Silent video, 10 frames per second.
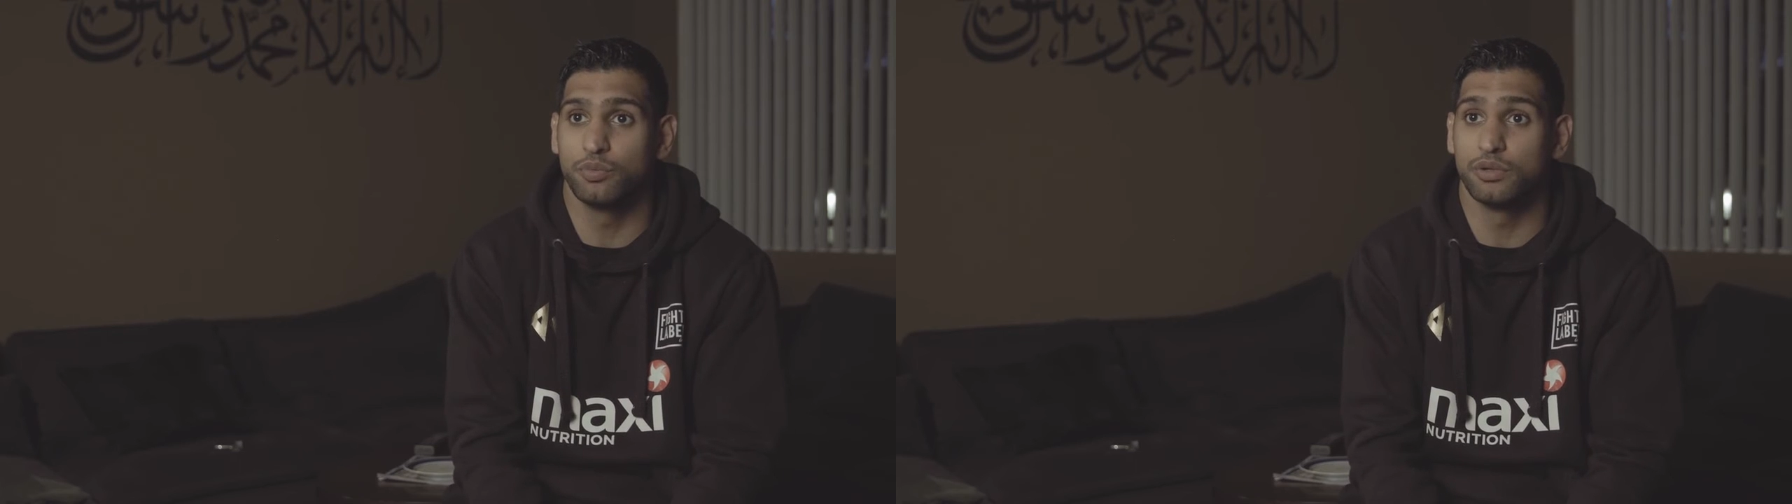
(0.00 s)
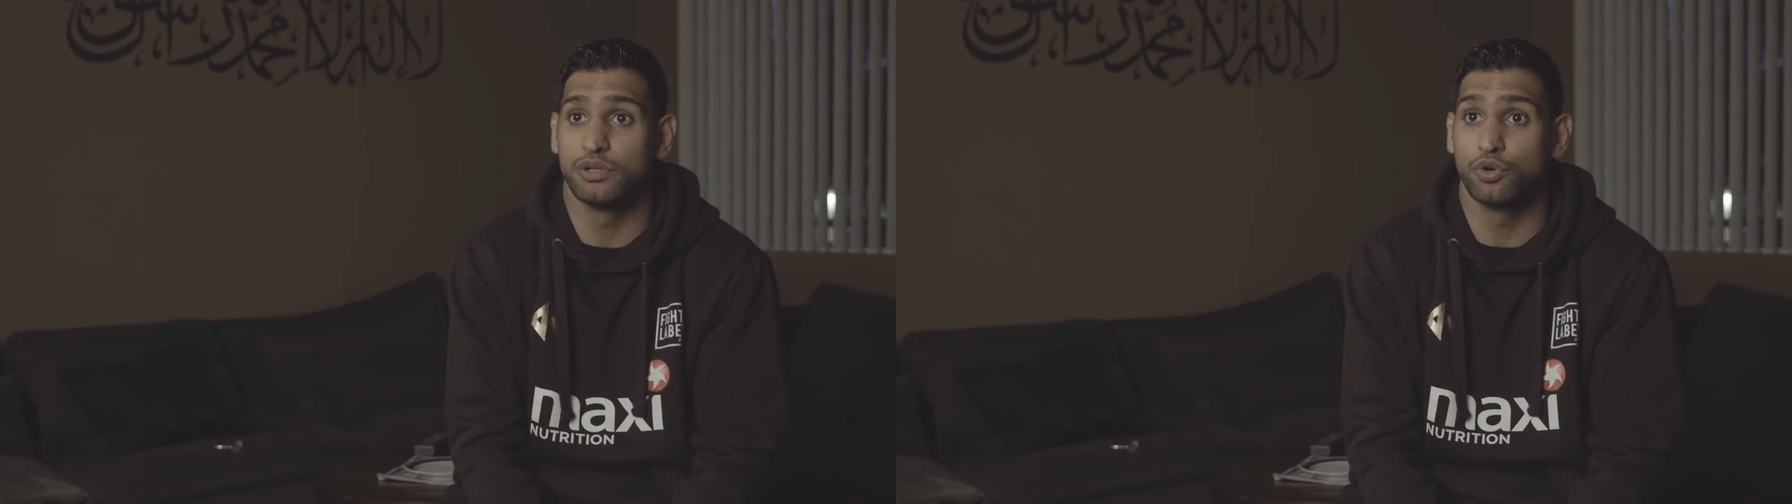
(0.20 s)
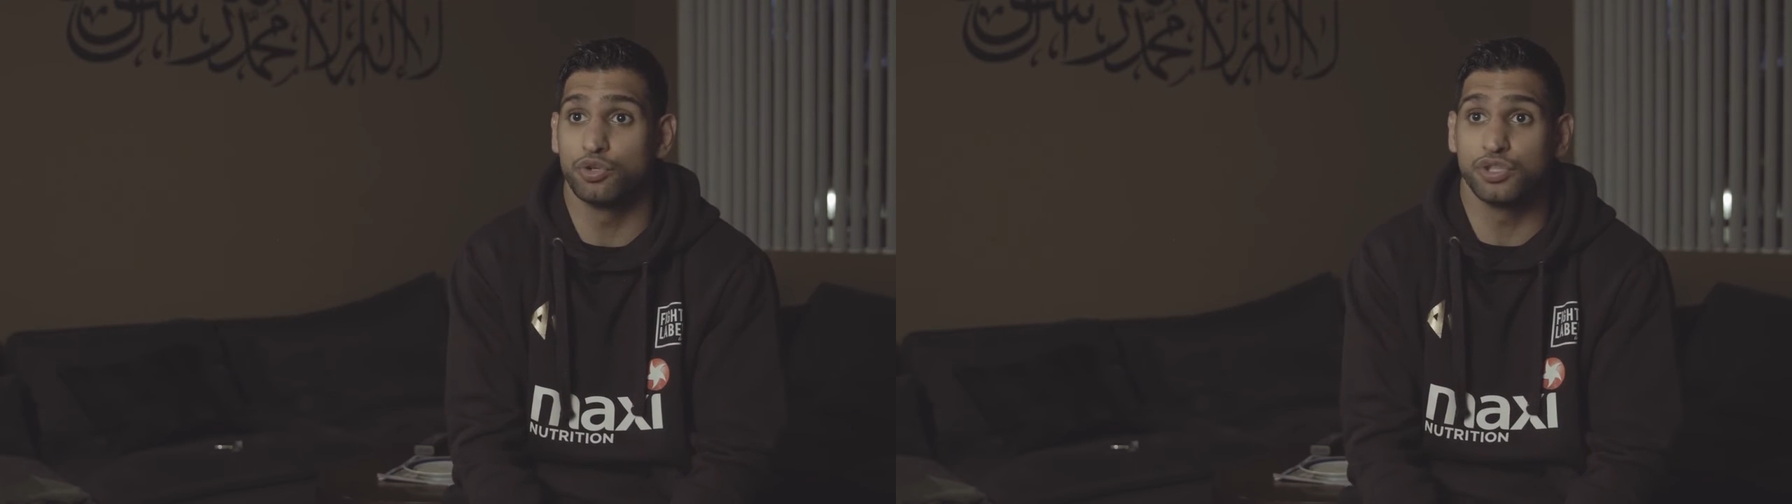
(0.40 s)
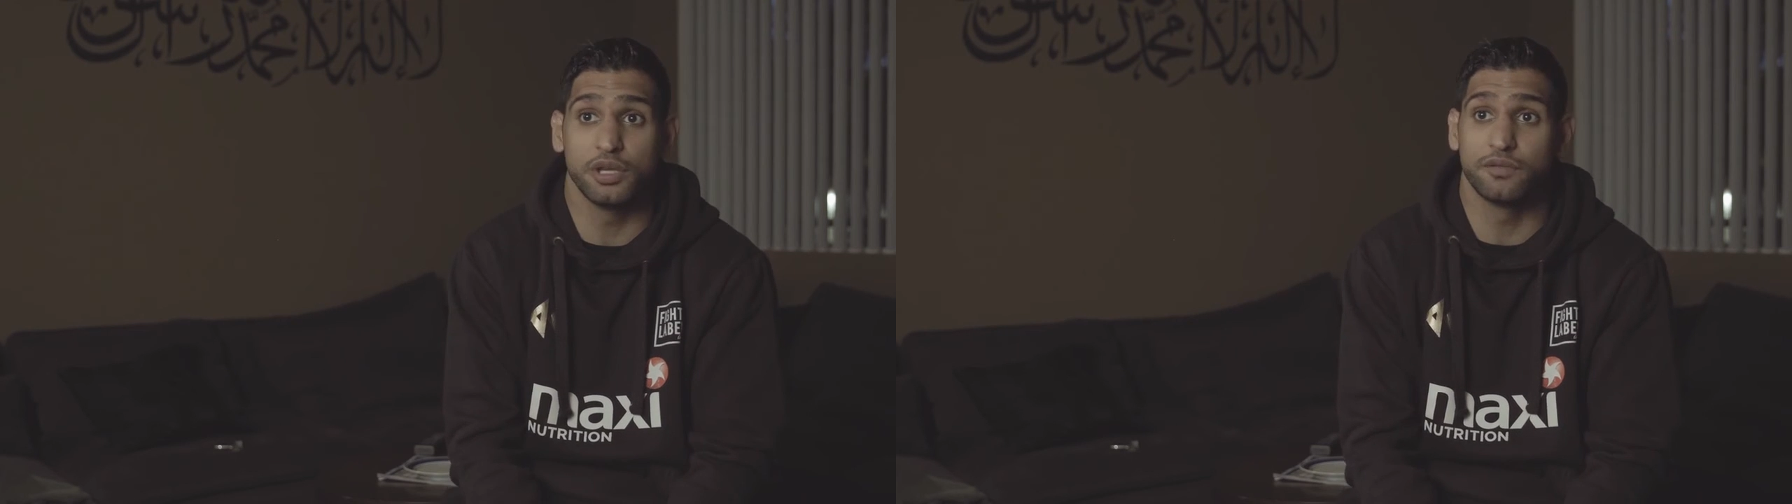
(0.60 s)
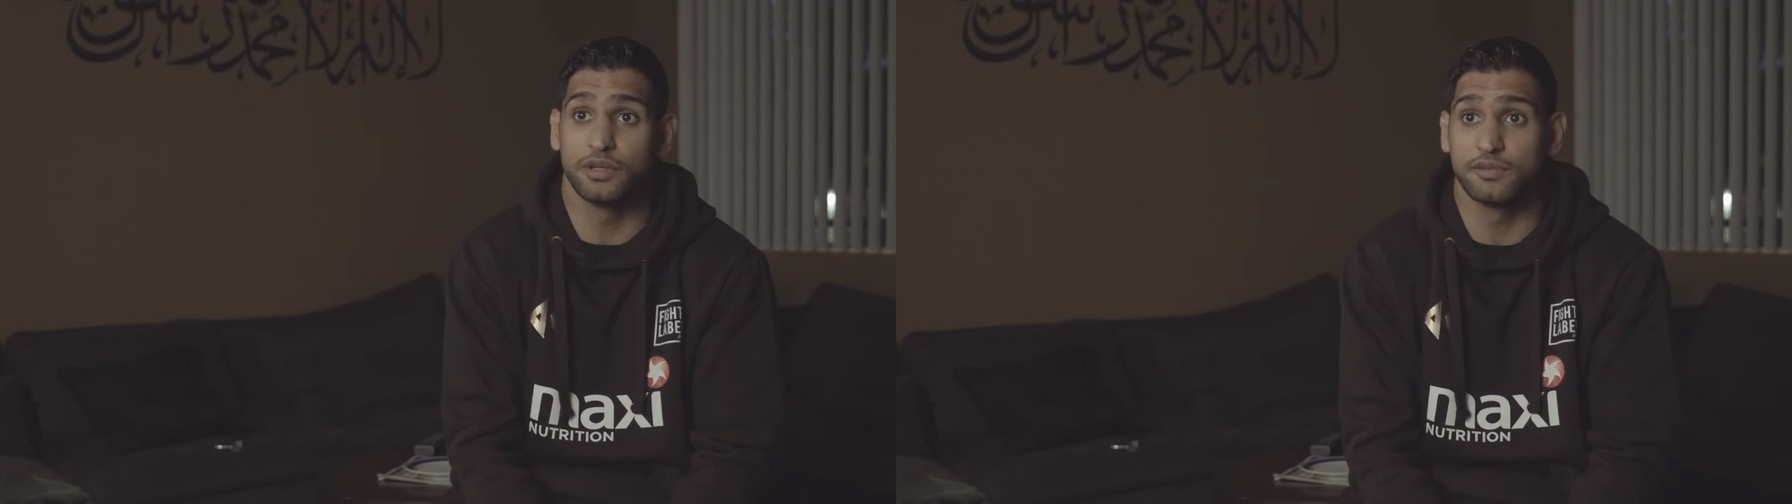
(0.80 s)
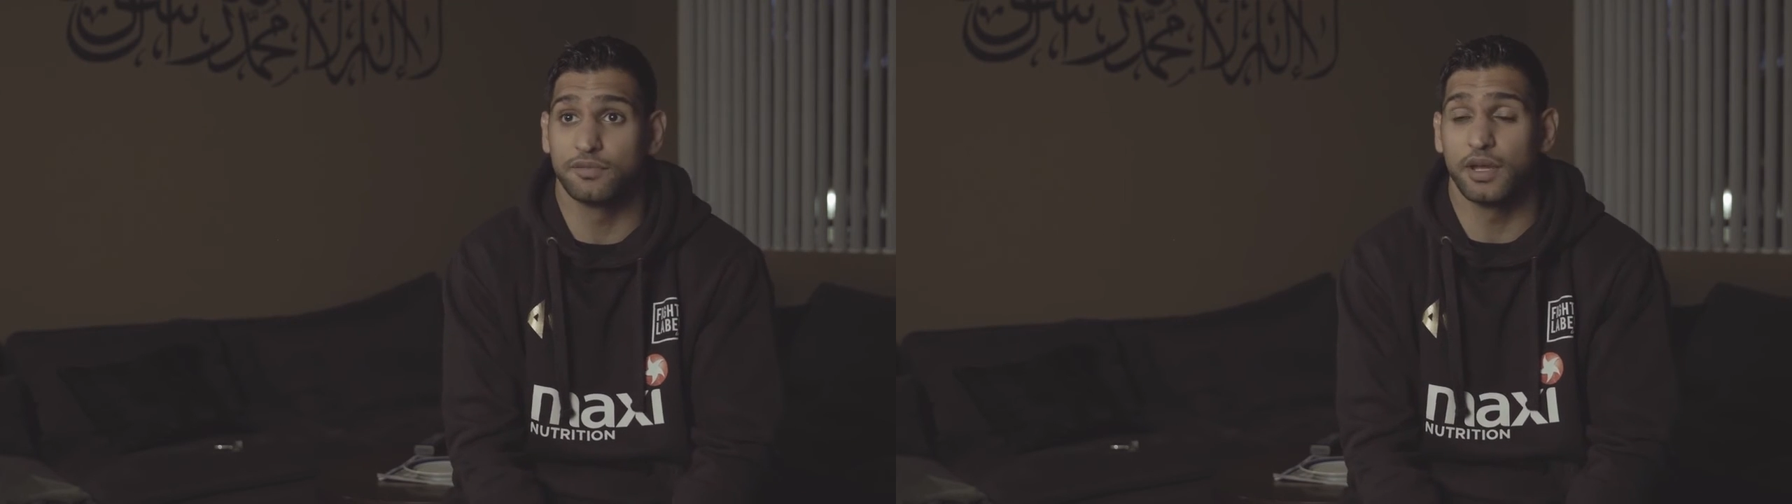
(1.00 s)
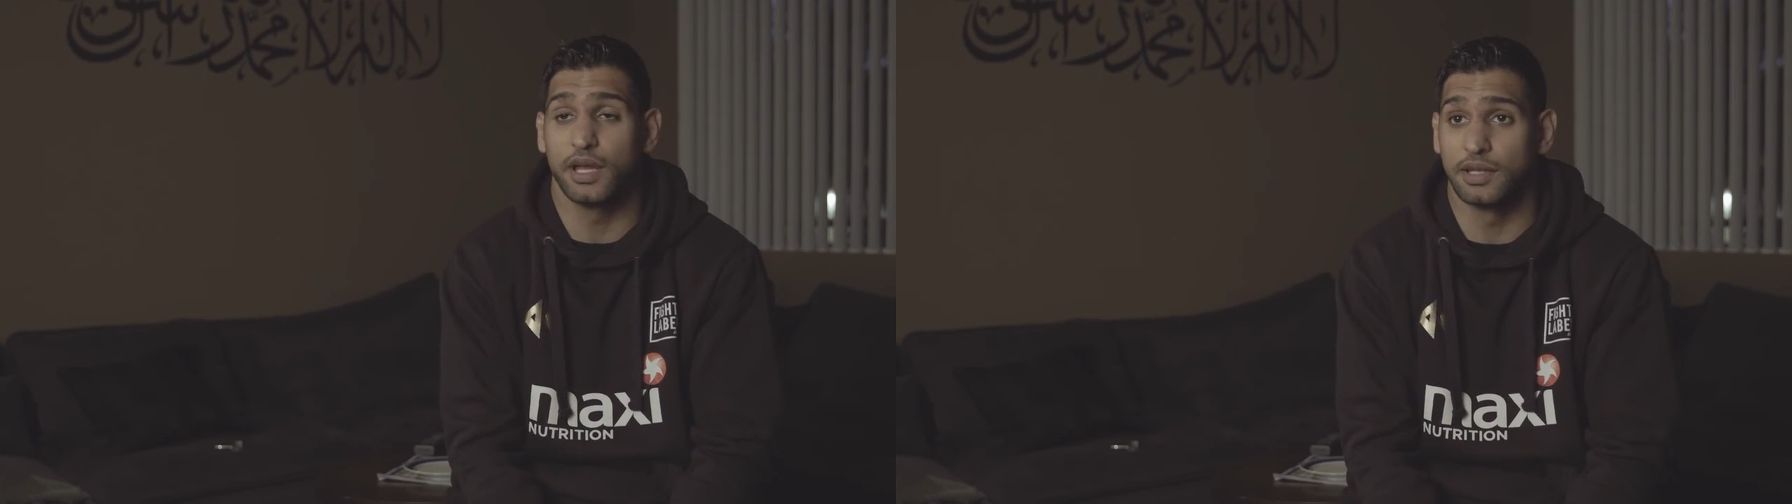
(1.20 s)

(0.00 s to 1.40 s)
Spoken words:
were negotiating for this fight,